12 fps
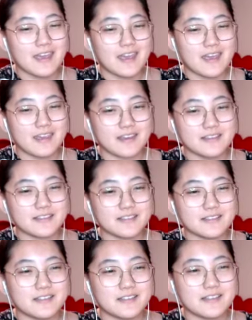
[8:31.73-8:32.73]

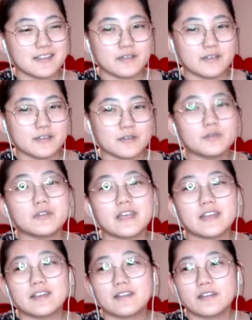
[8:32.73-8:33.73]
and
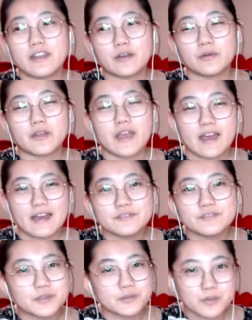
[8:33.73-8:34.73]
they don't
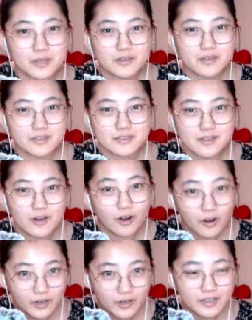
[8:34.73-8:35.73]
have to work this
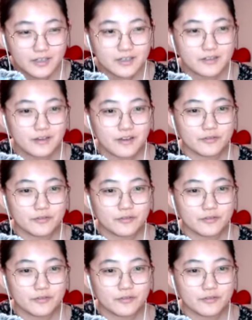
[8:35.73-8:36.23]
hard